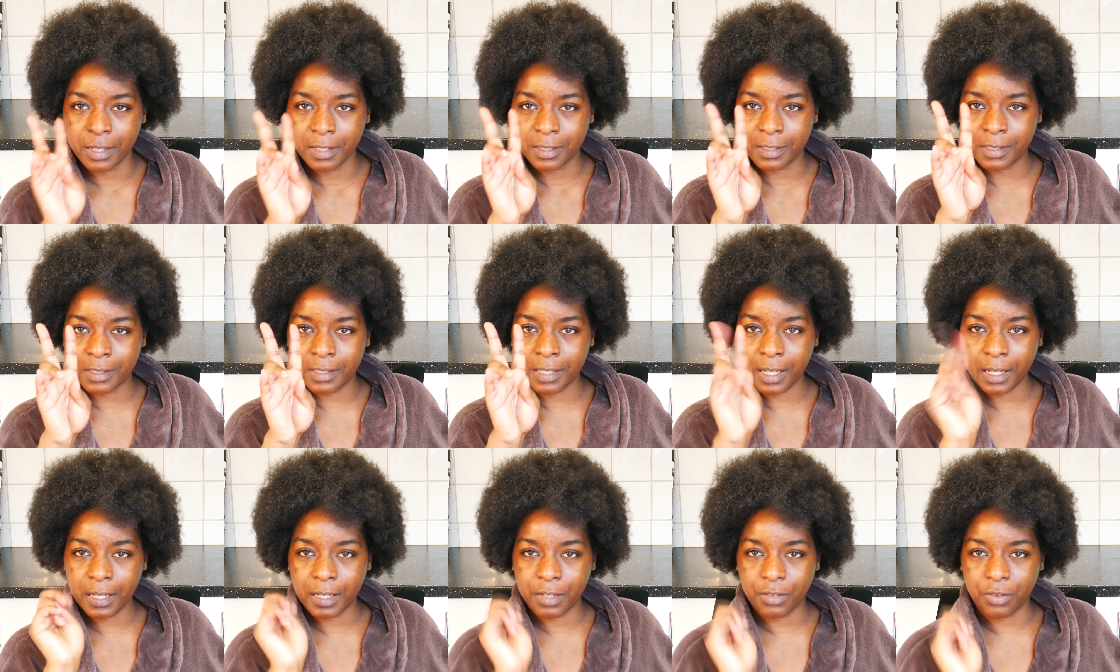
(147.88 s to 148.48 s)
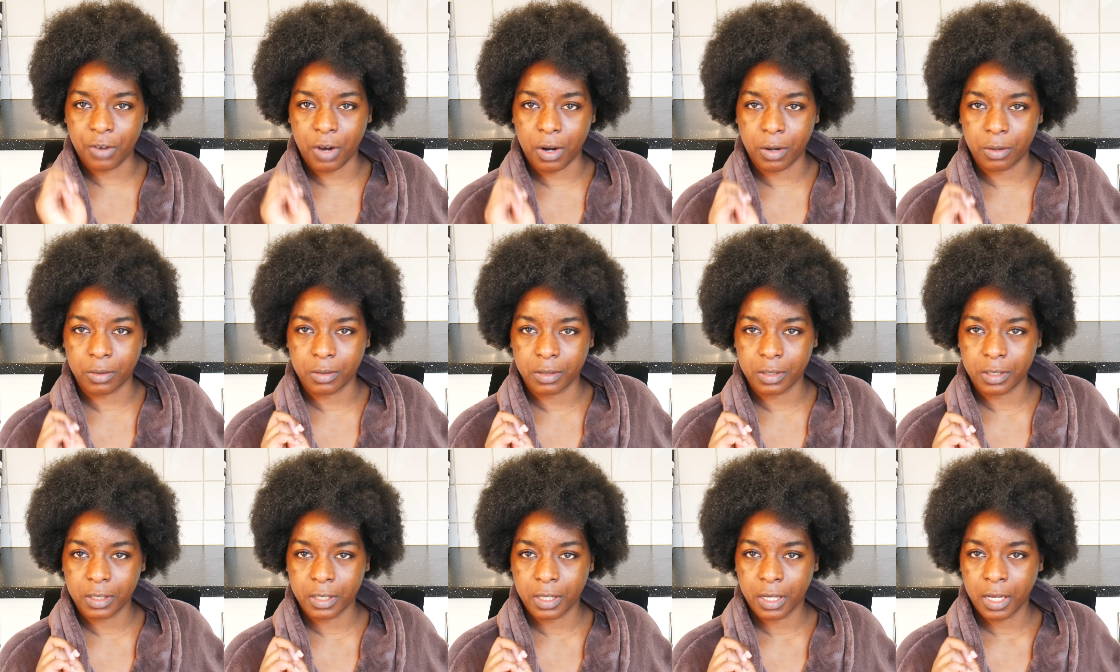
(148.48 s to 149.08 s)
Second
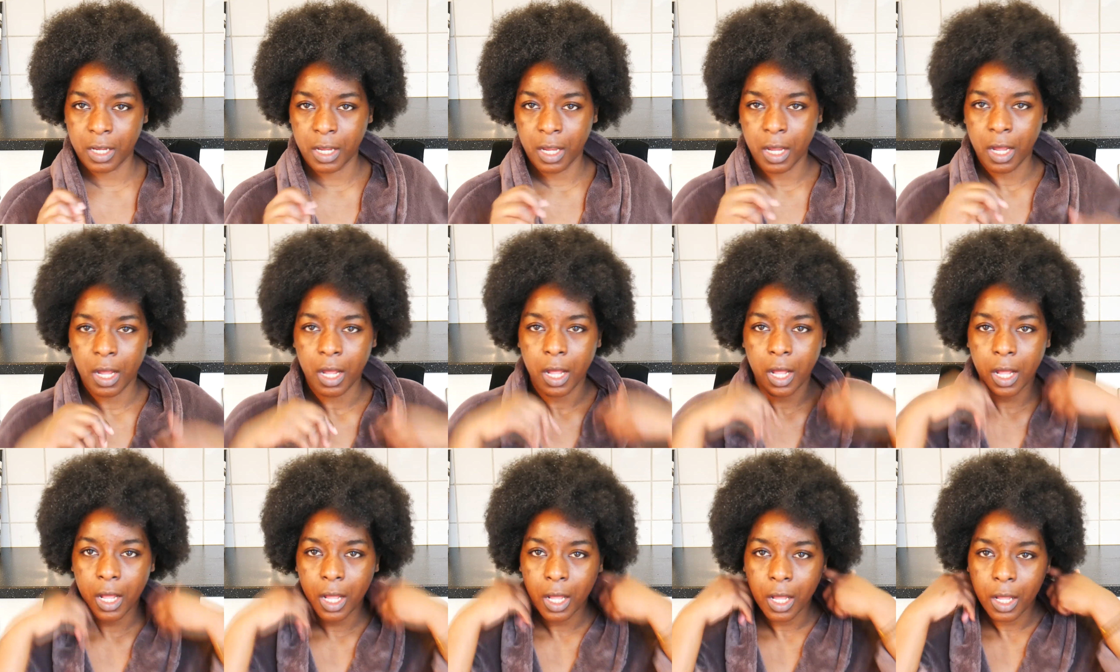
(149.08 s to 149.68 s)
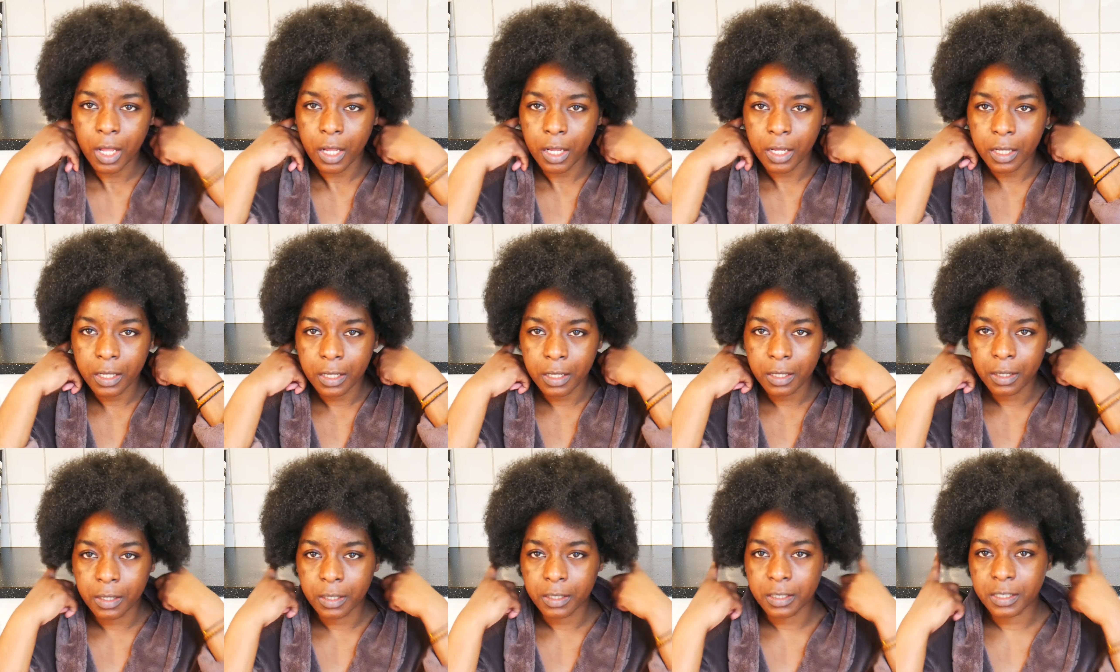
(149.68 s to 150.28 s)
round.
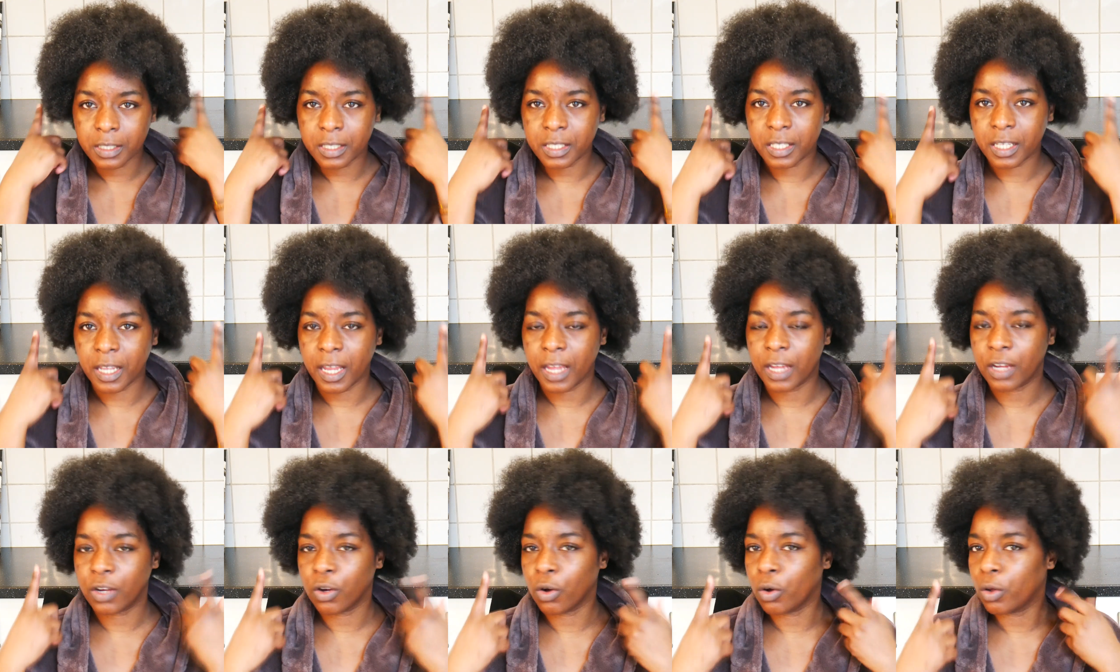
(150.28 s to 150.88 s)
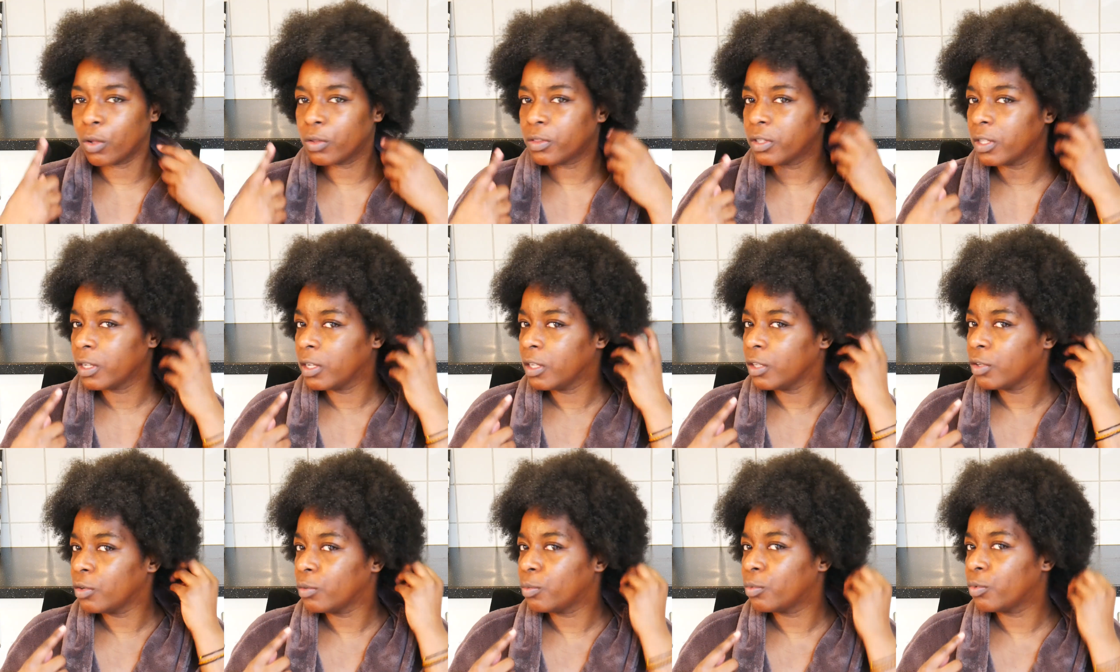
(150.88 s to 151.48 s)
Take all the
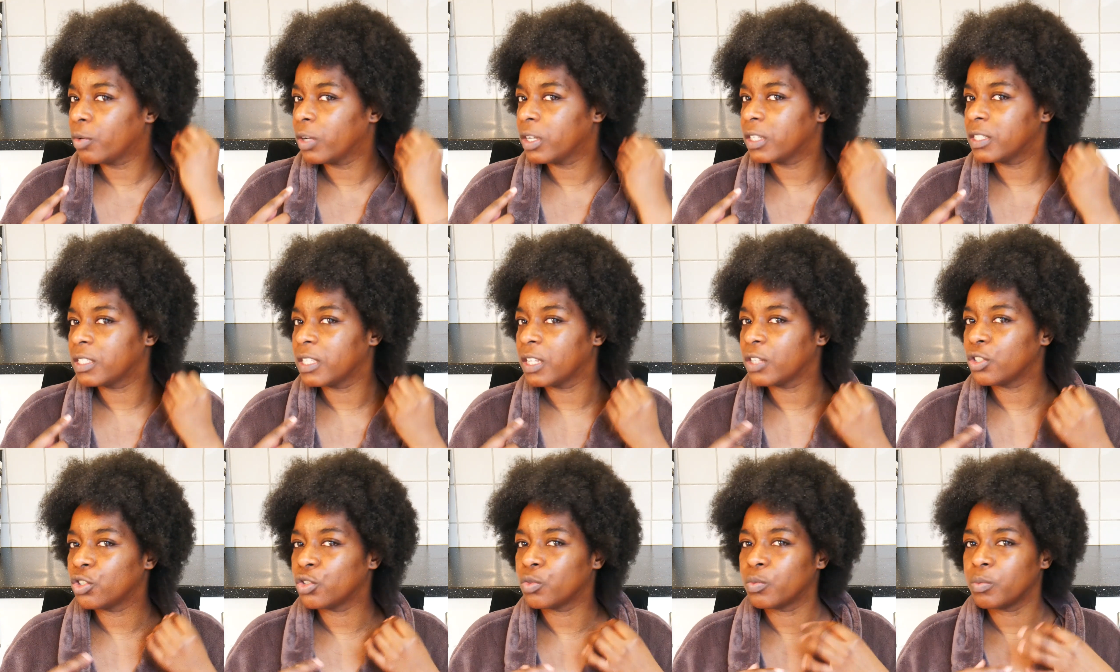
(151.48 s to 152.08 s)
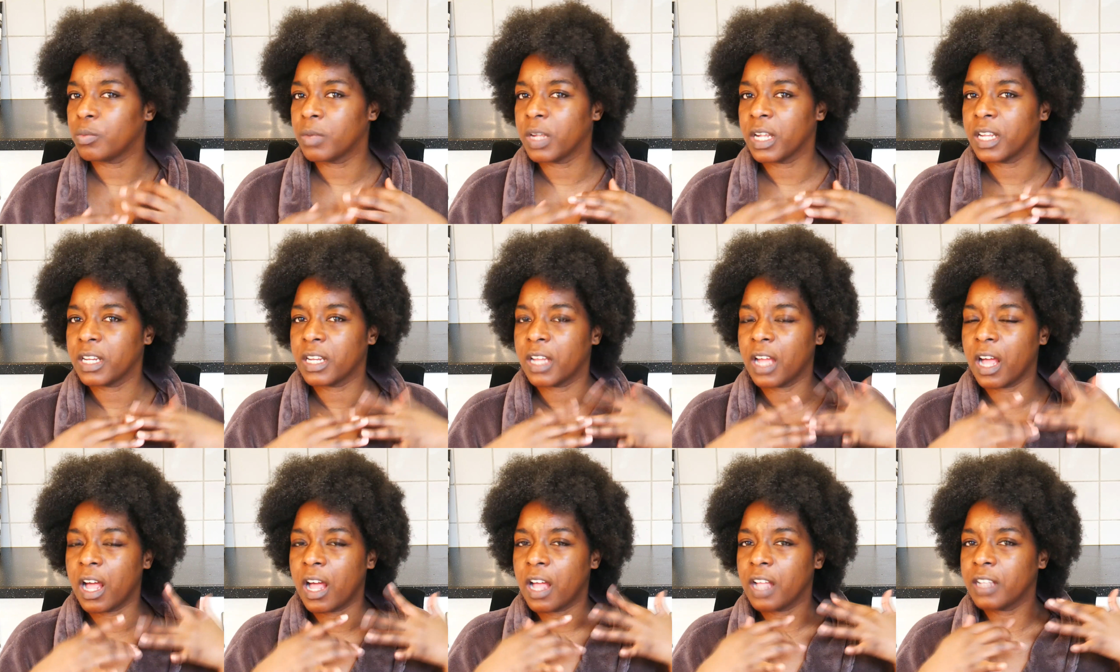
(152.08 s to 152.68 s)
little breaks that you made
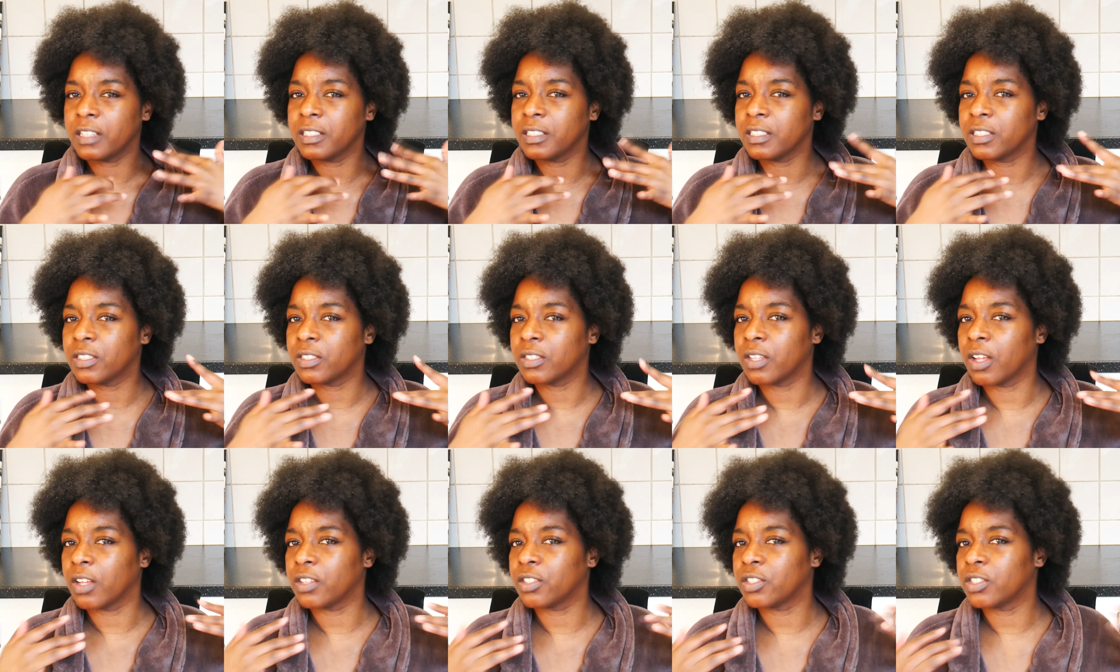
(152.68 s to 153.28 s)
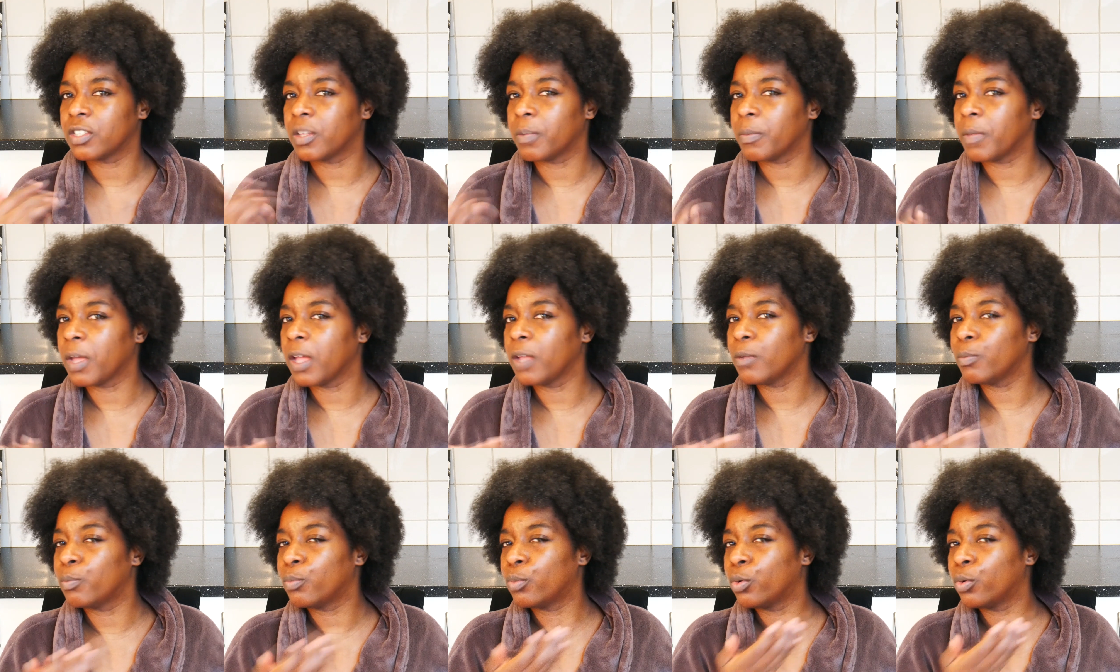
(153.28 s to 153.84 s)
and detach them and